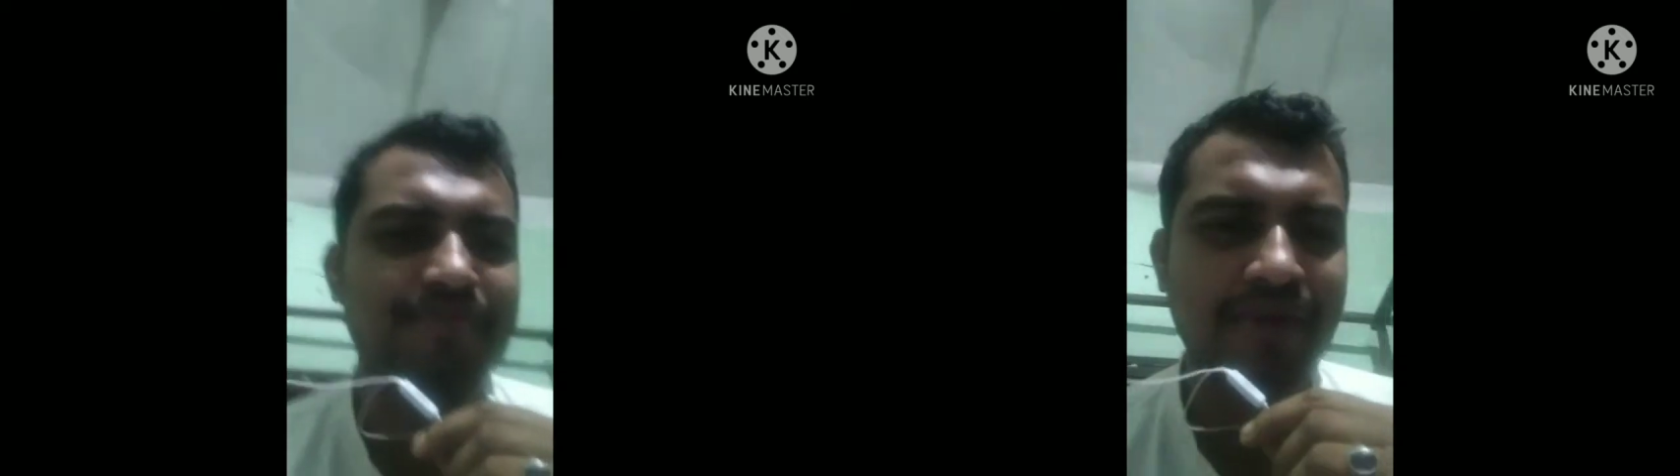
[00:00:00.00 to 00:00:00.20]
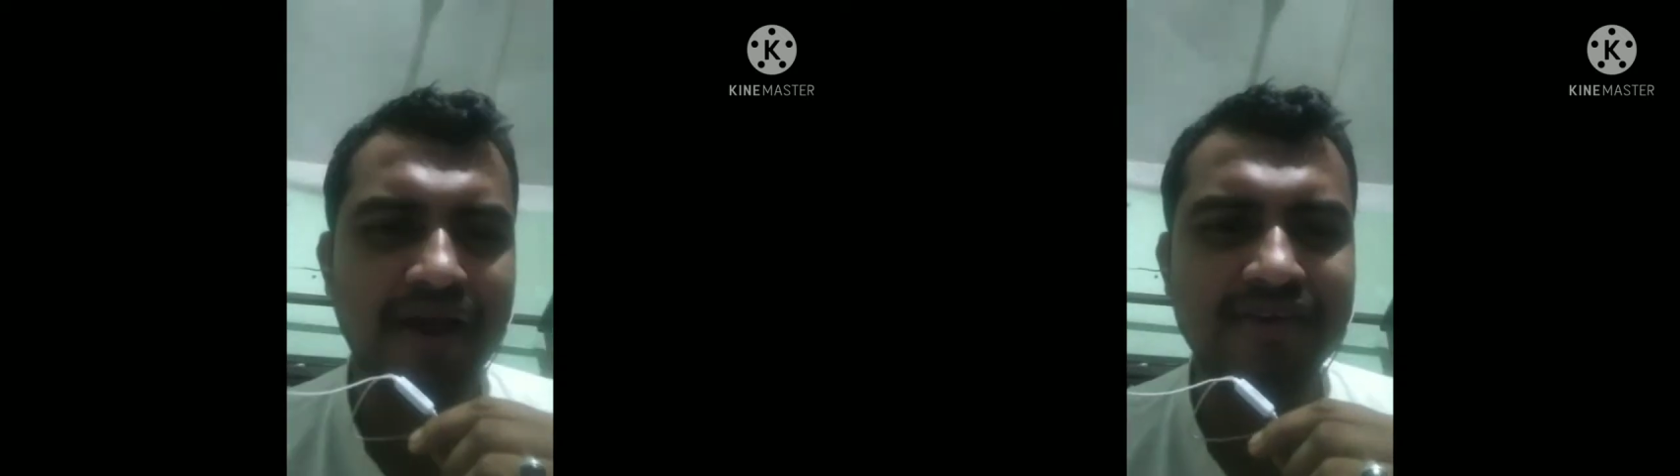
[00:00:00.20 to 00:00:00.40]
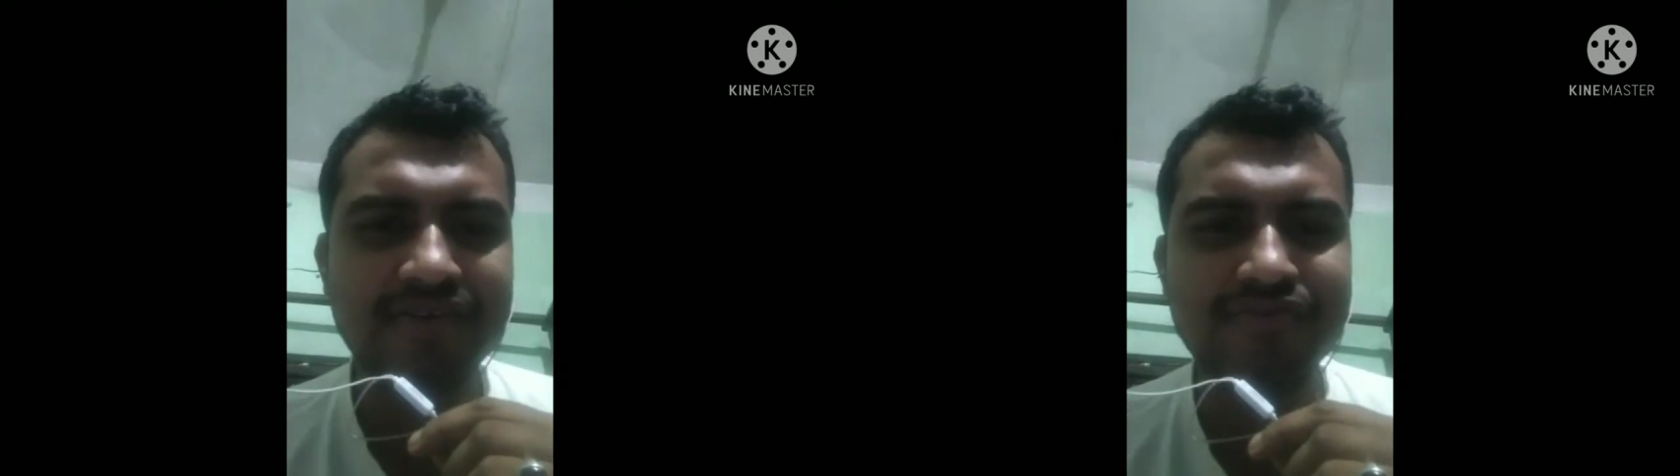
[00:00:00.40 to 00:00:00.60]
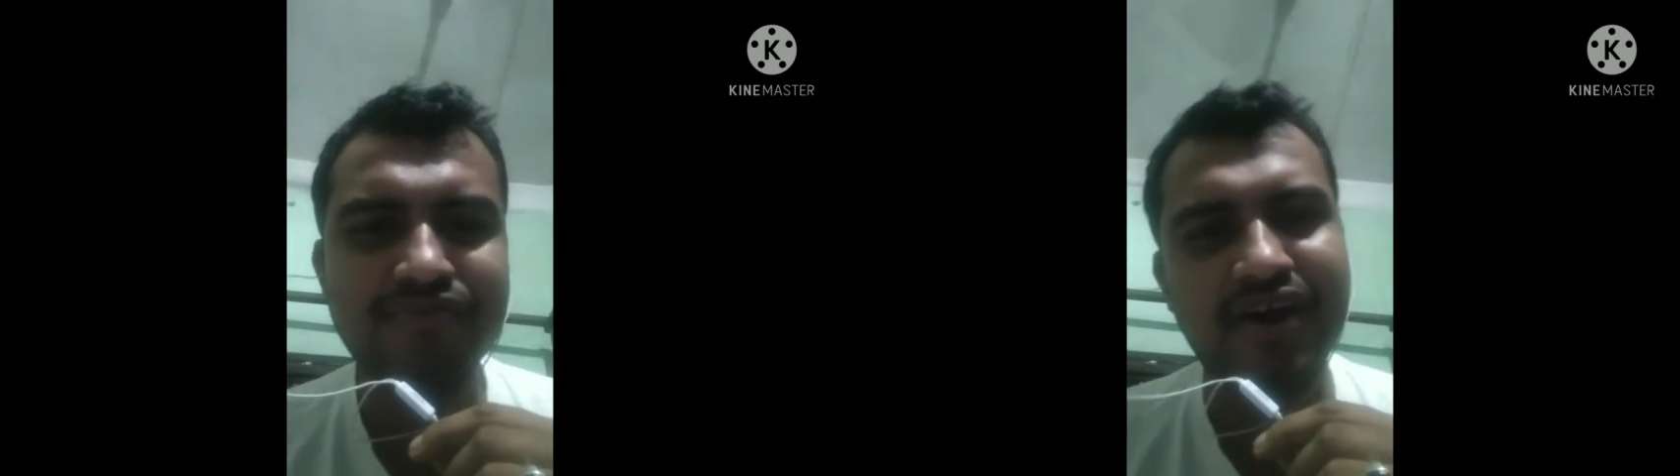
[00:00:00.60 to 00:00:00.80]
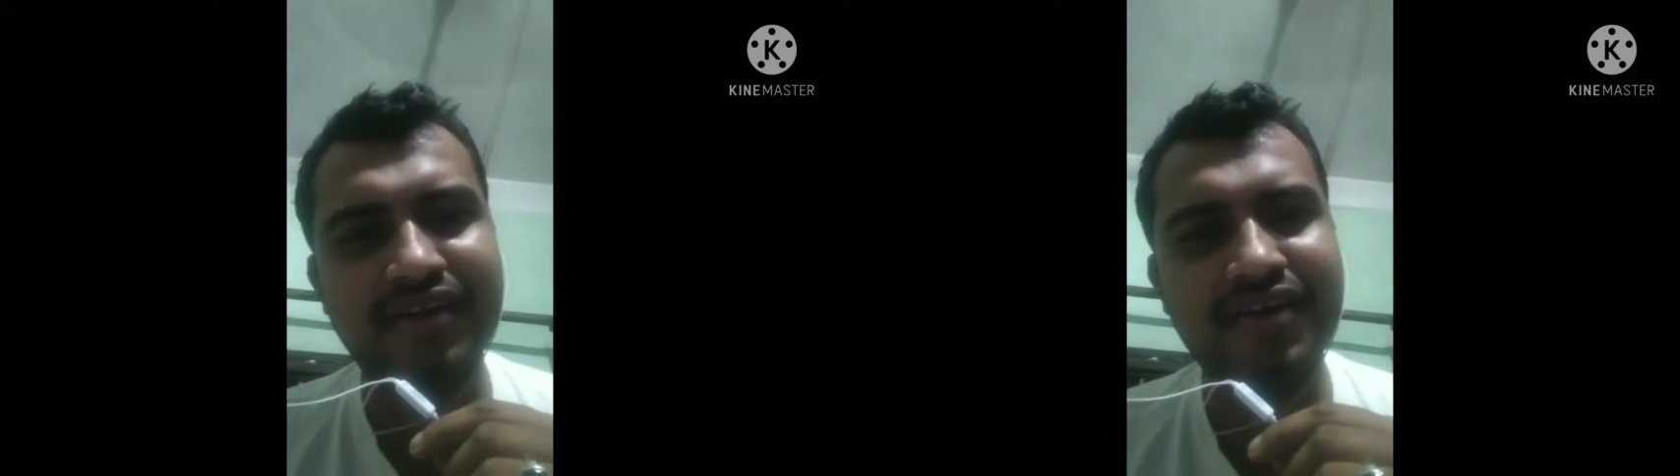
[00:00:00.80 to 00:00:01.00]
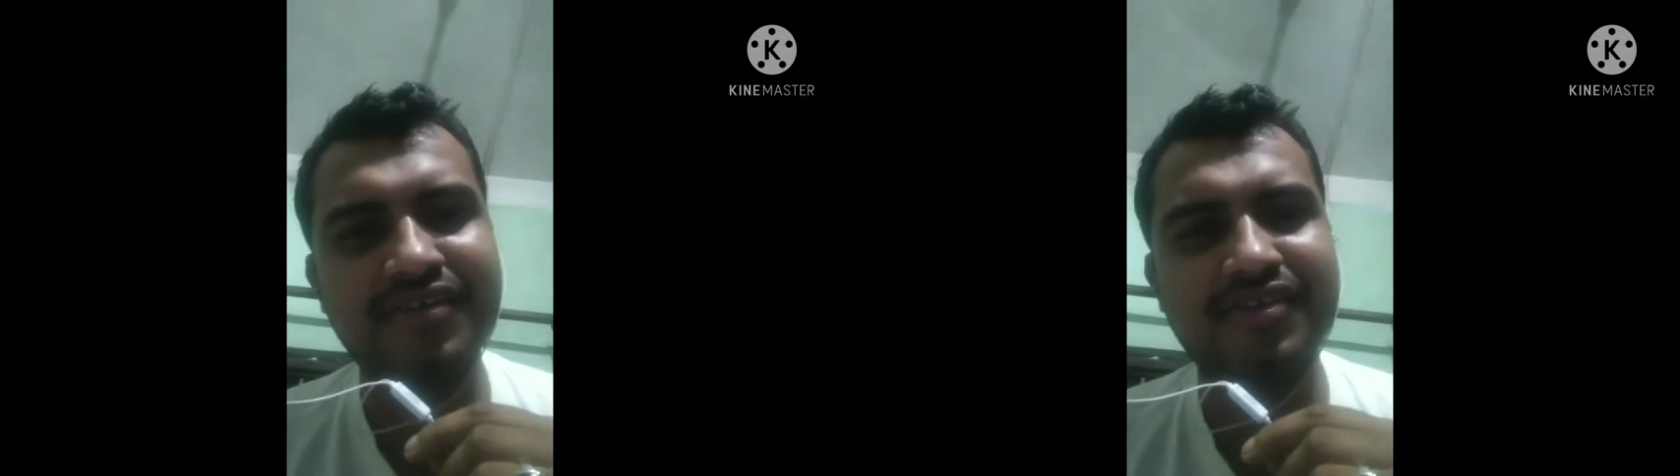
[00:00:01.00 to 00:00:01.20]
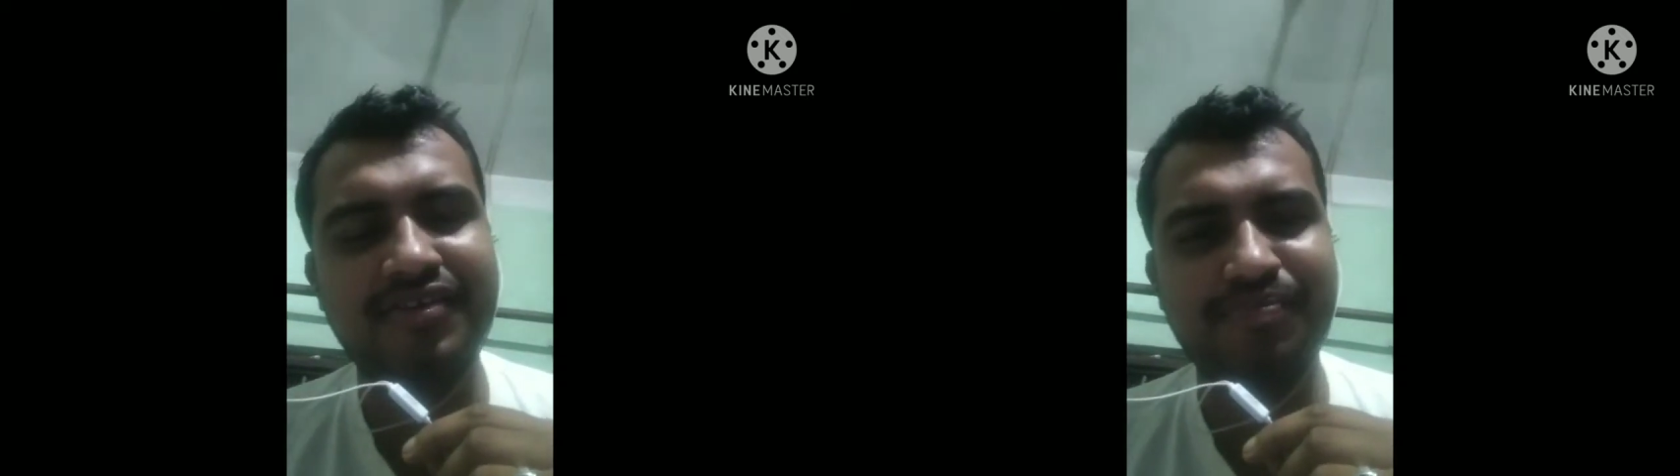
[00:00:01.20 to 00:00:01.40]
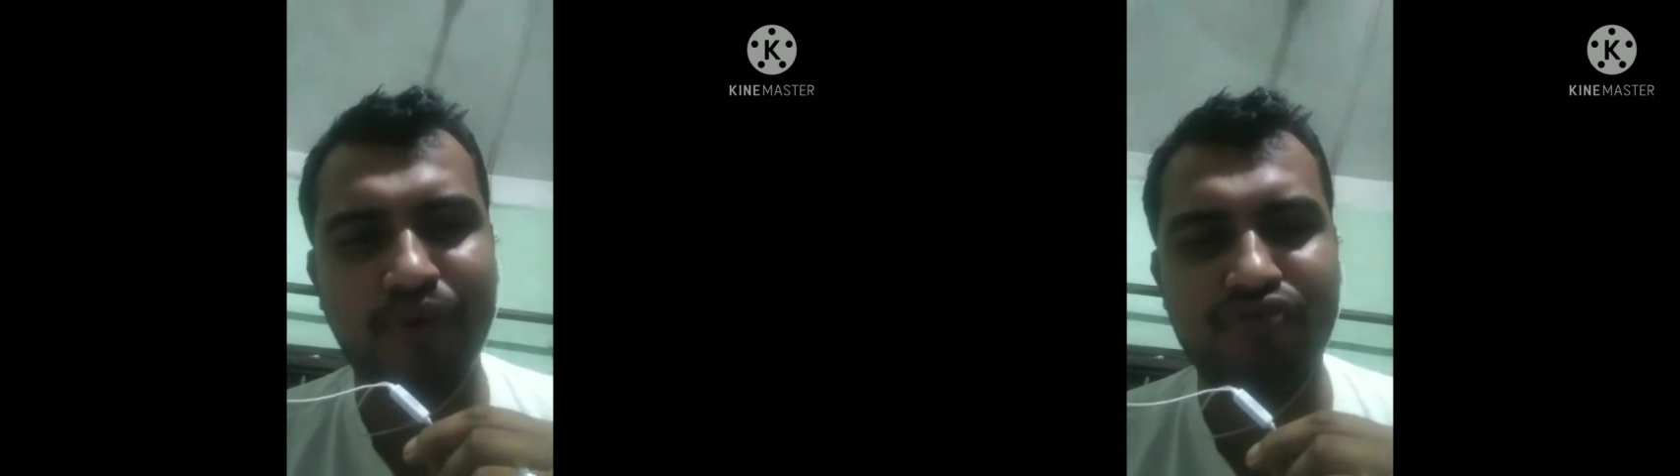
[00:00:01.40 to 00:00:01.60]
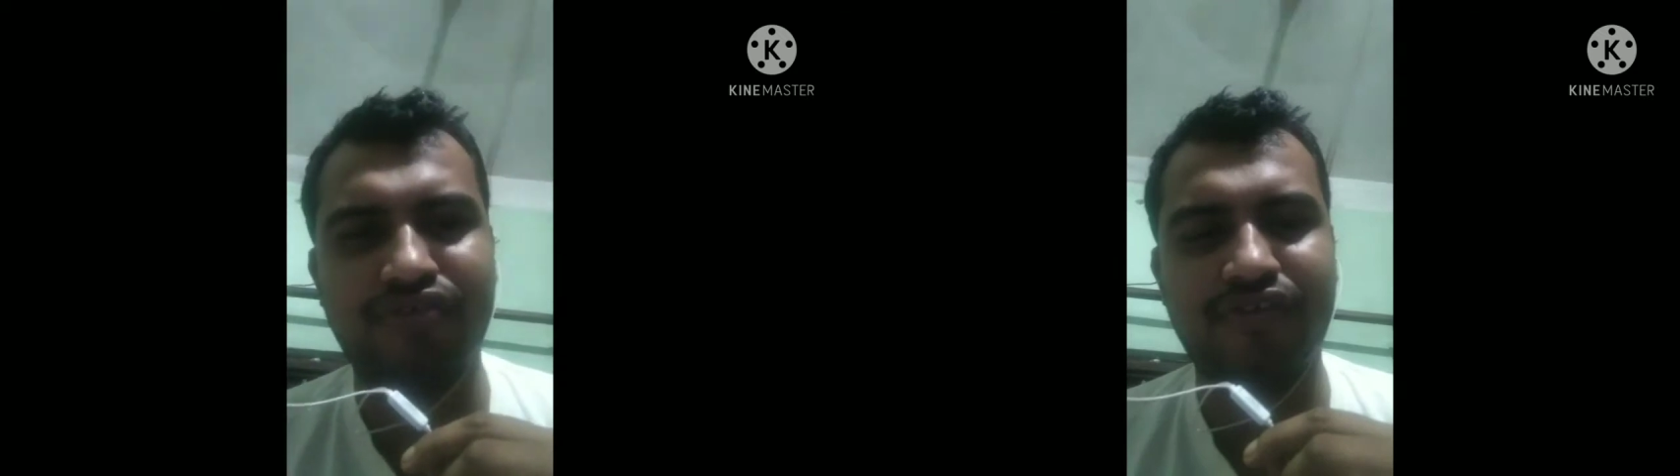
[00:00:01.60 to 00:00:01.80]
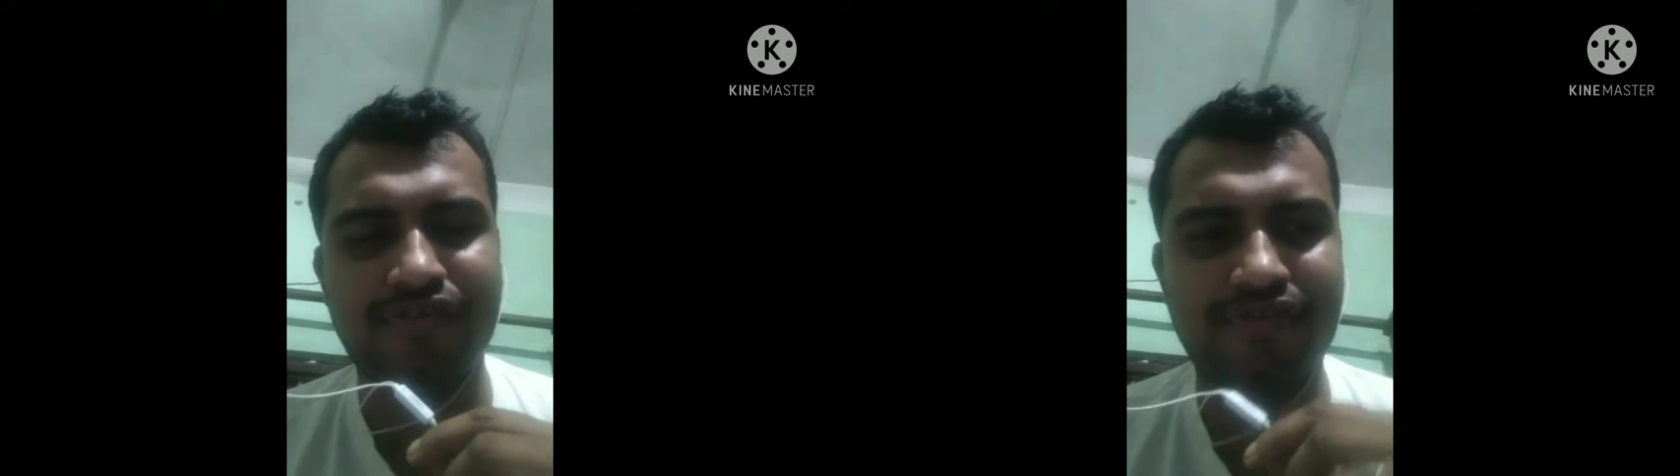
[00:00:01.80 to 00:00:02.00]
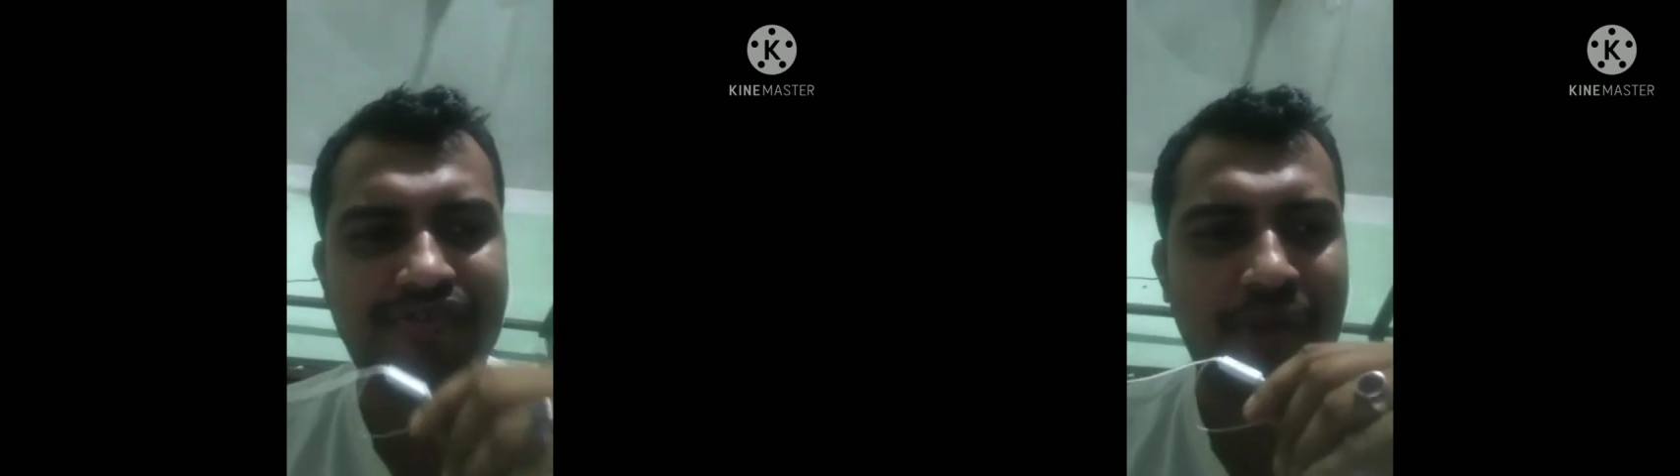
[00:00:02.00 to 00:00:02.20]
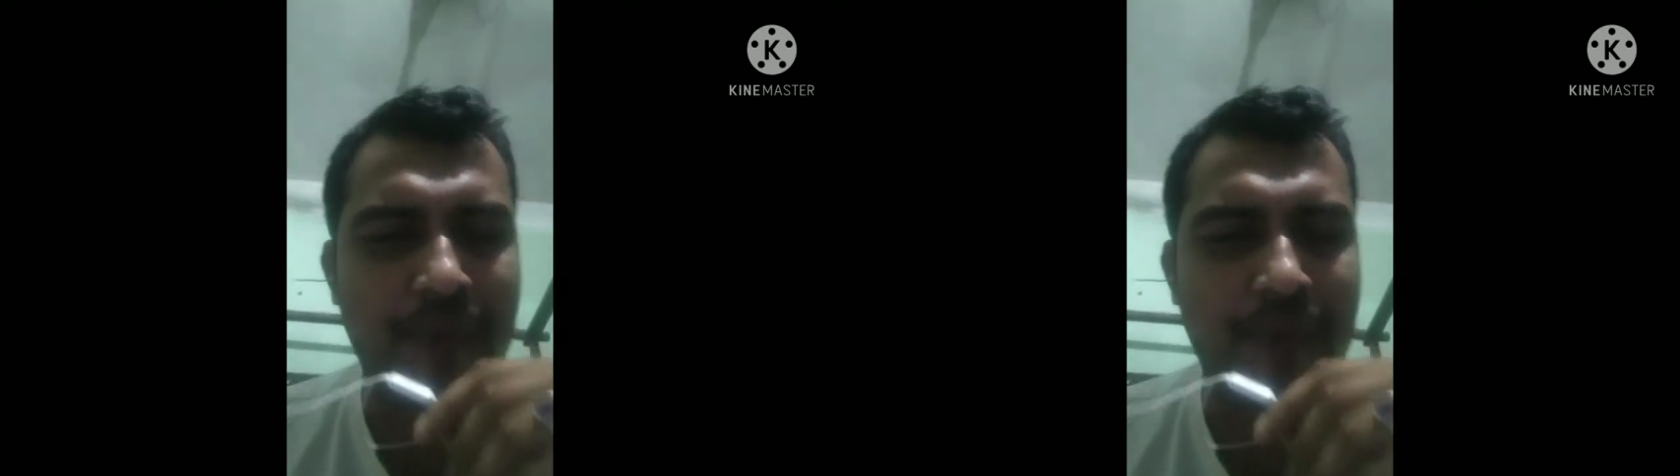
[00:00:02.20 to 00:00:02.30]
plant fertilization process.